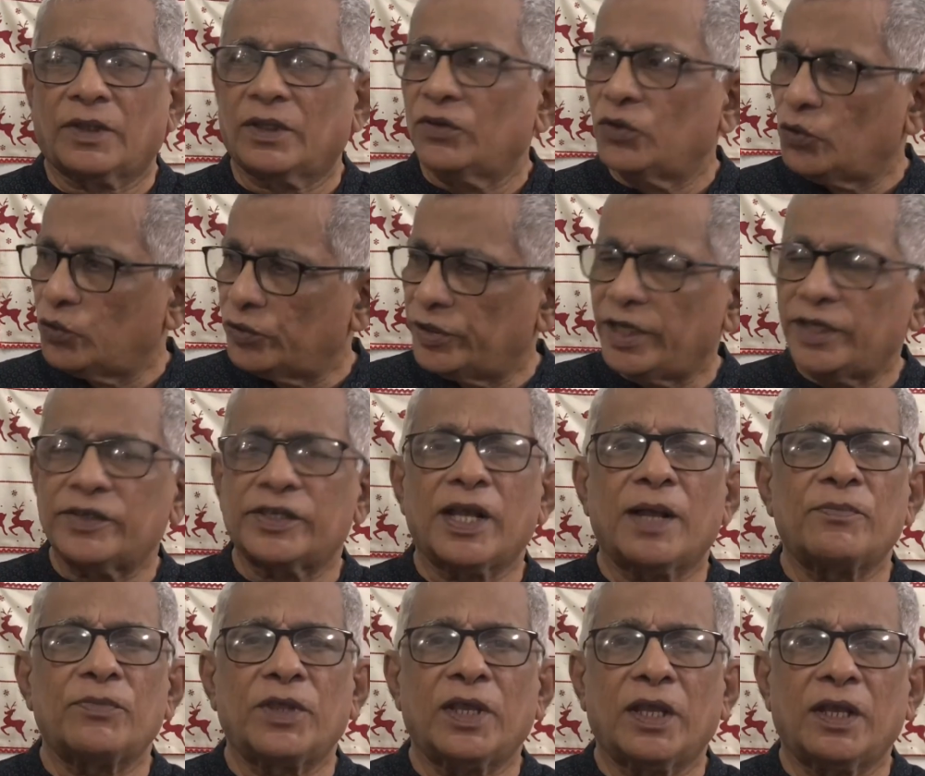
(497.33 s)
You did
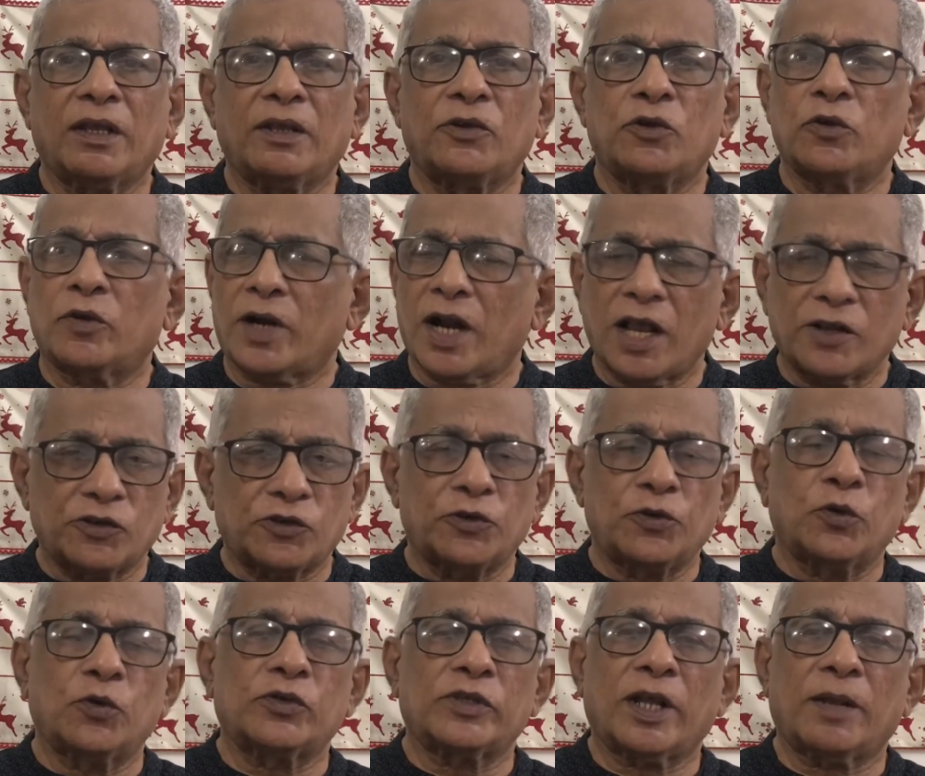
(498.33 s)
something, you were asked to
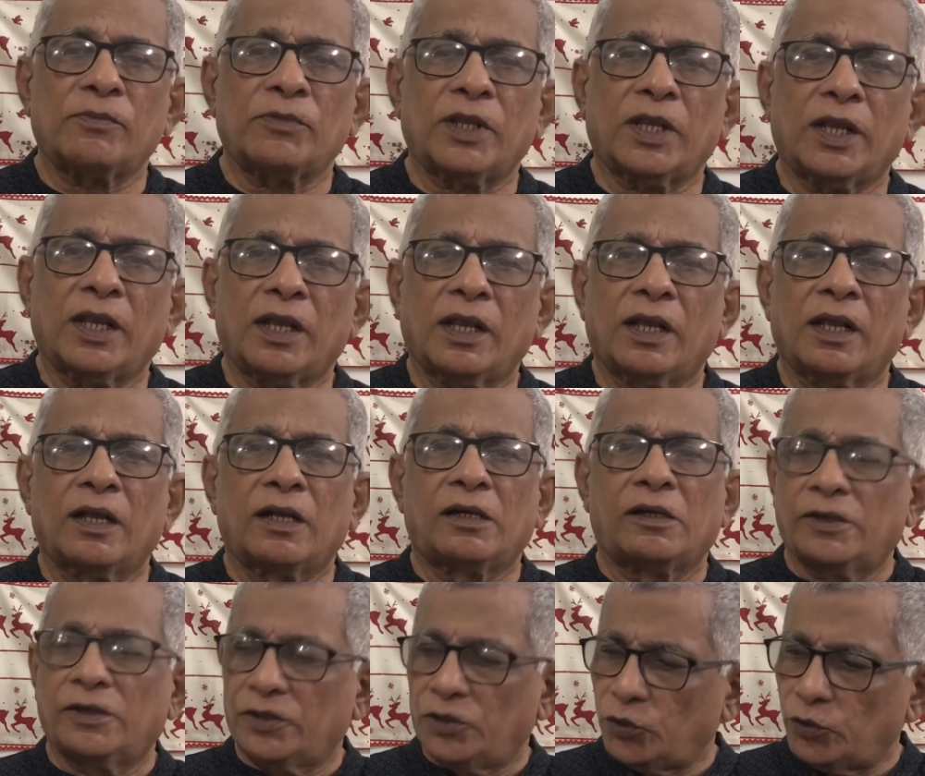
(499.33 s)
do something,
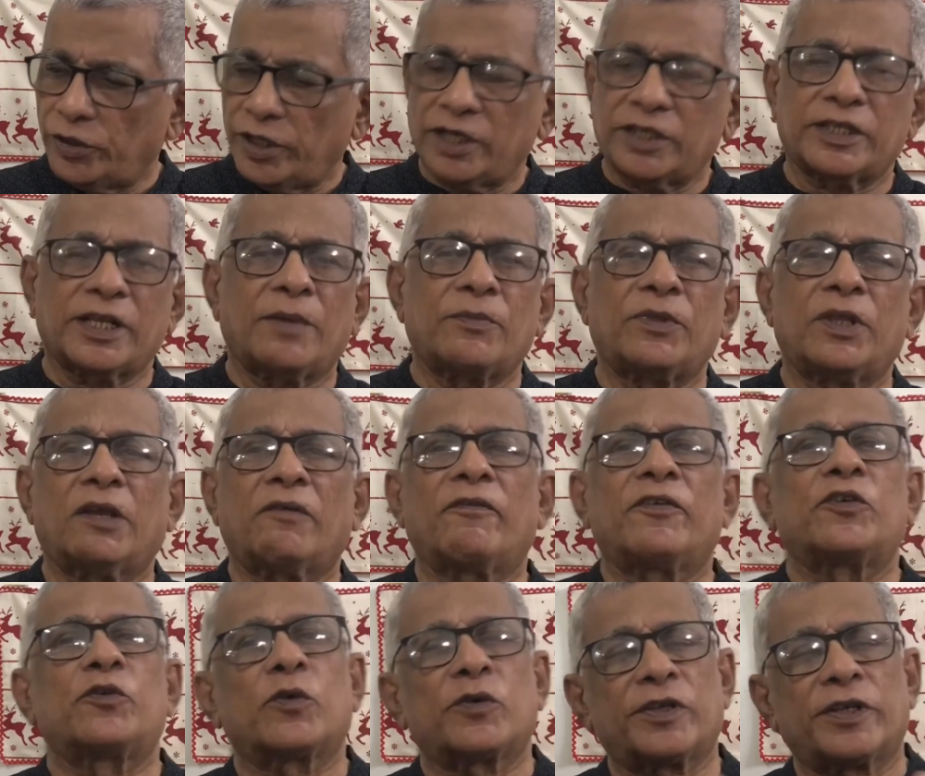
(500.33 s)
you did something
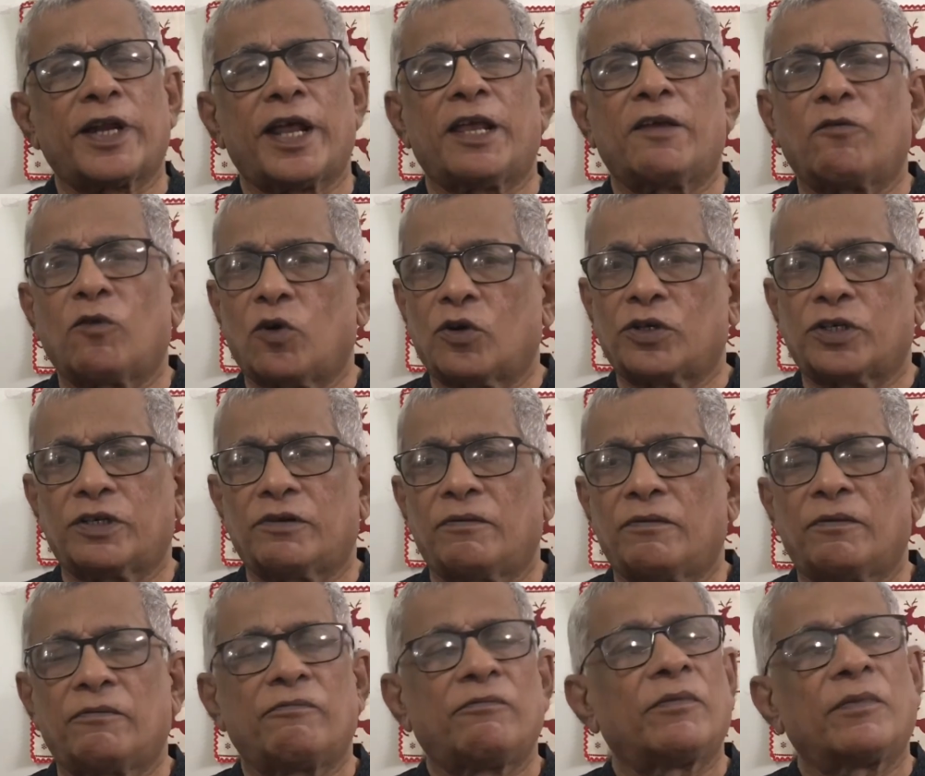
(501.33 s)
which was an eye wash.
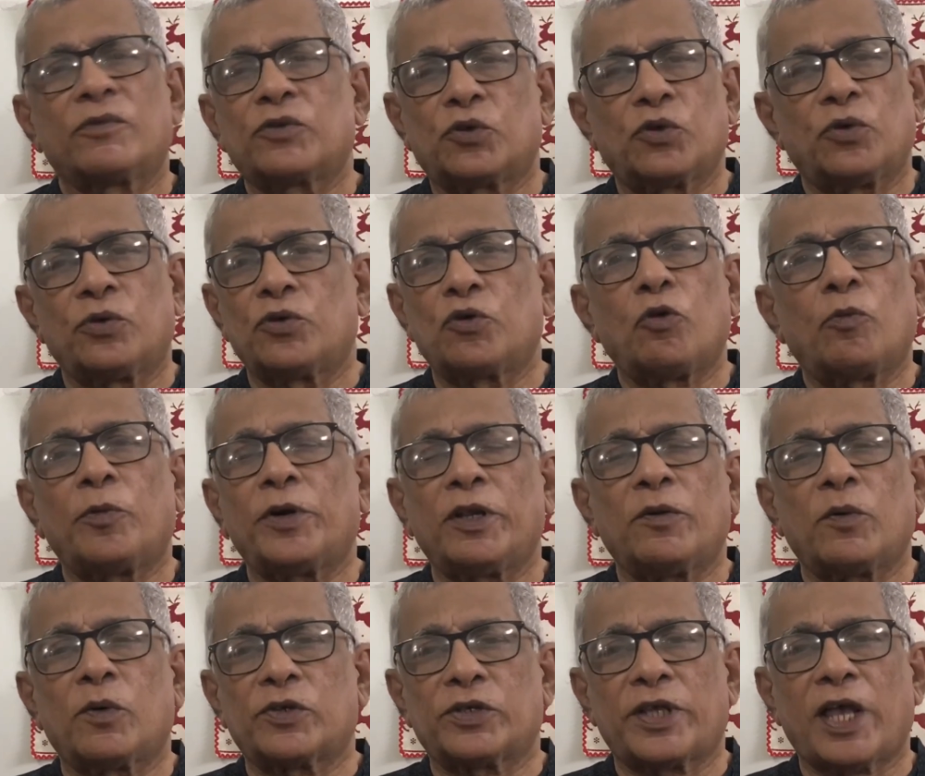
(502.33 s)
So
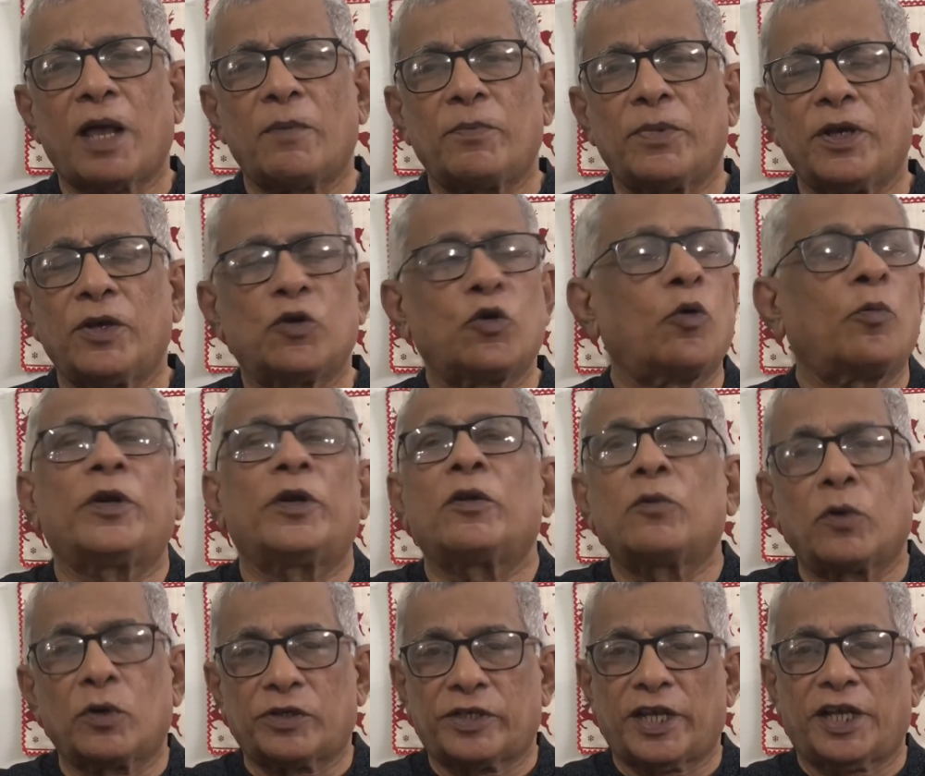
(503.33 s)
nobody was happy, nobody
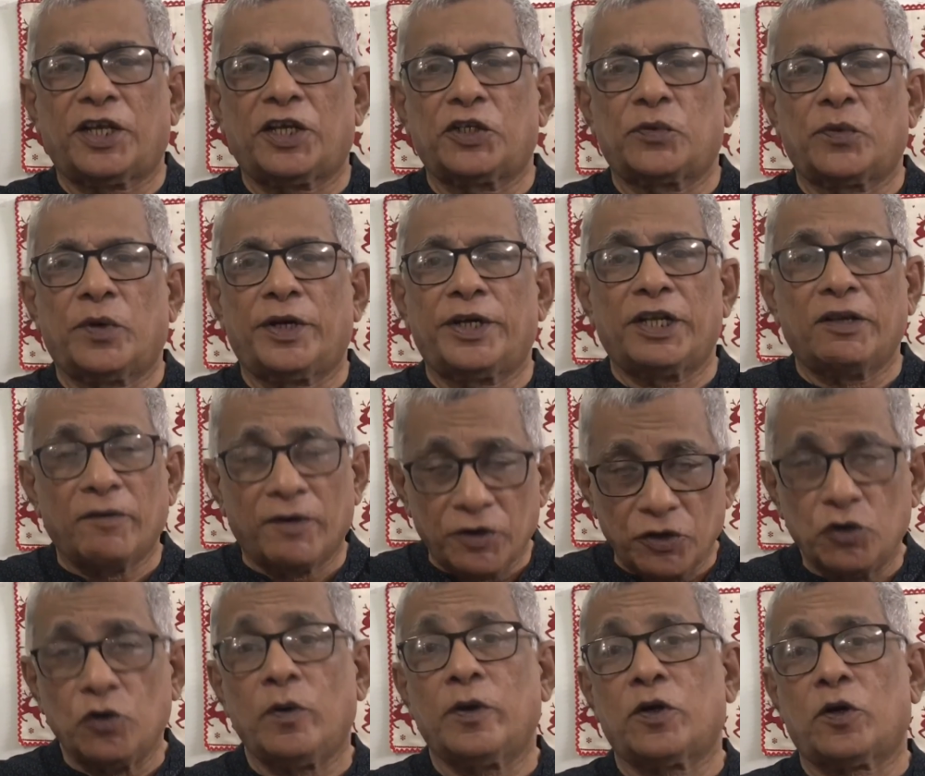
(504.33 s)
was satisfied, even
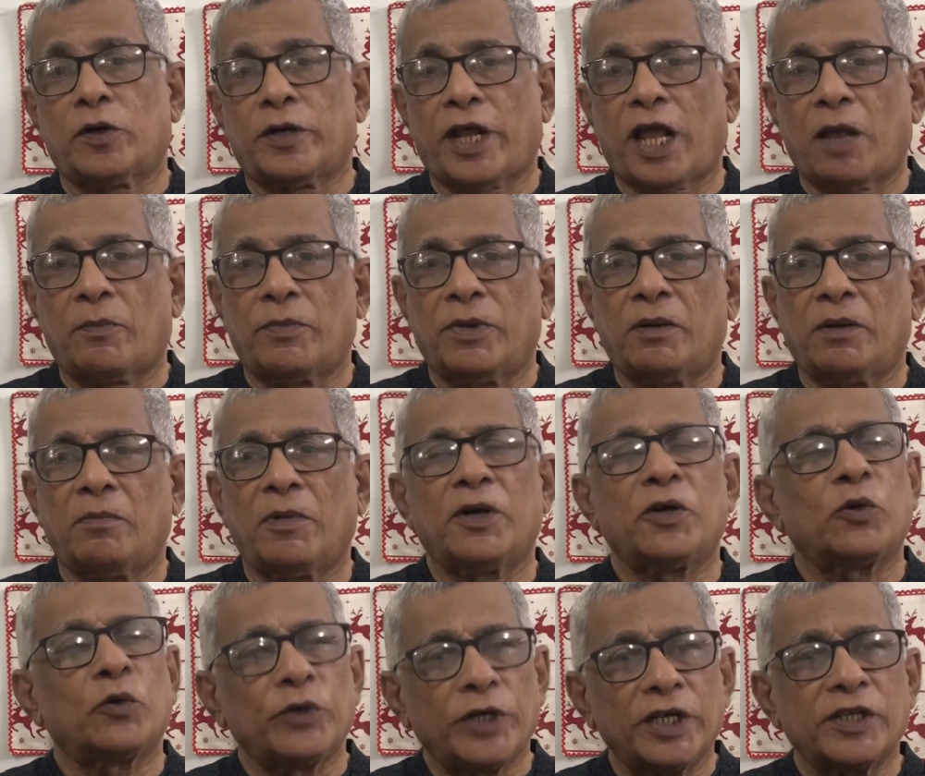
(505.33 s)
you were not happy,
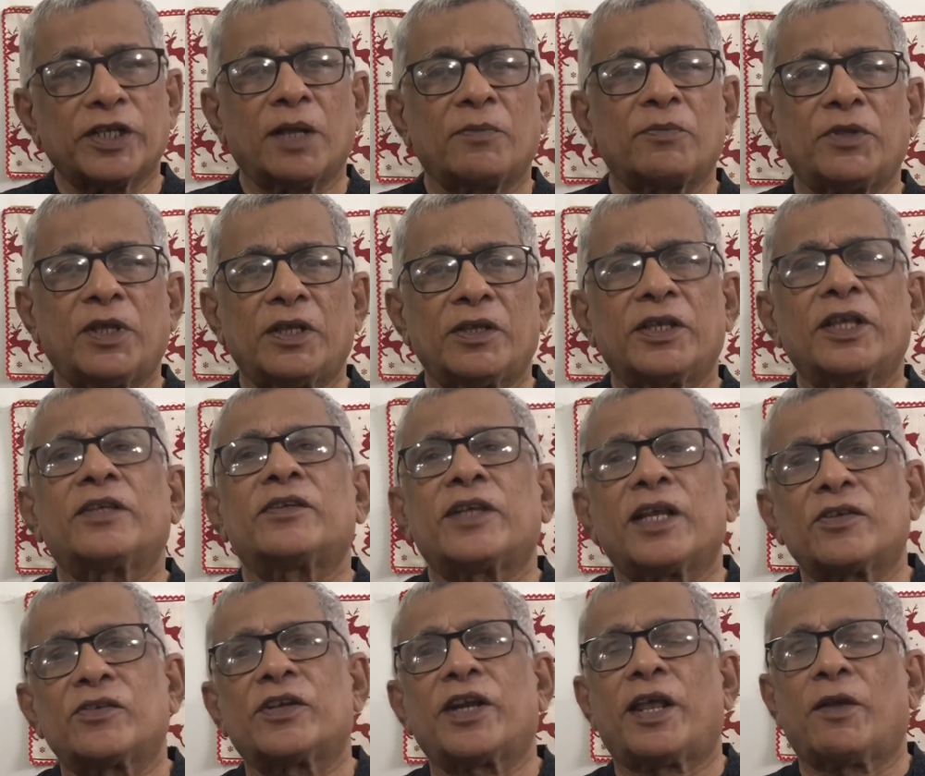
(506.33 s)
but you did something just
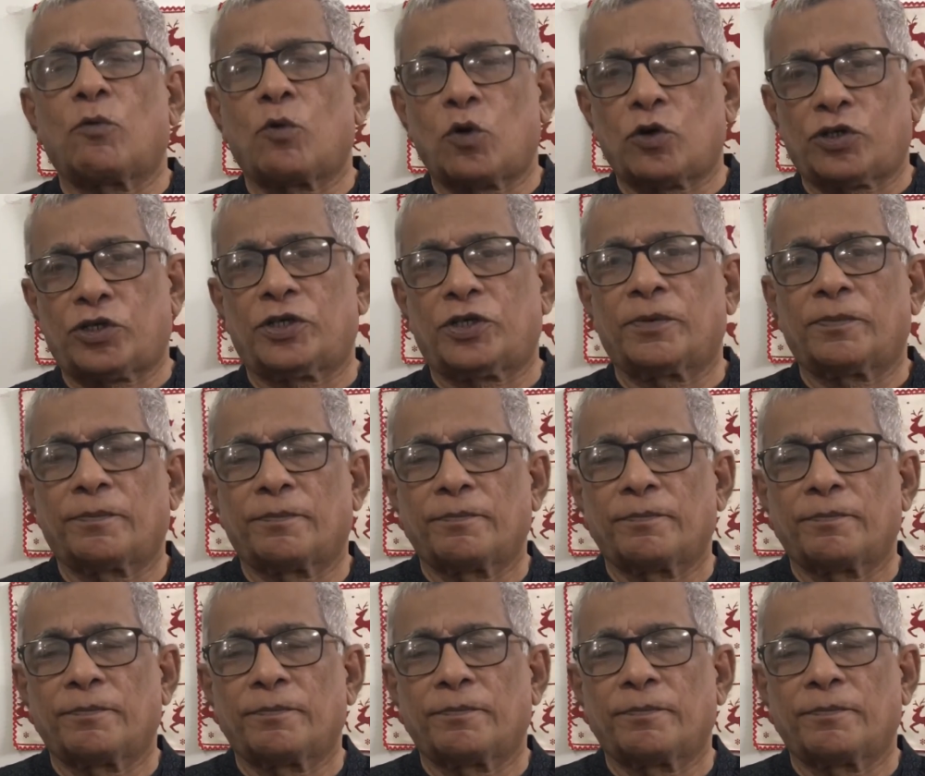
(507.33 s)
as an eye wash.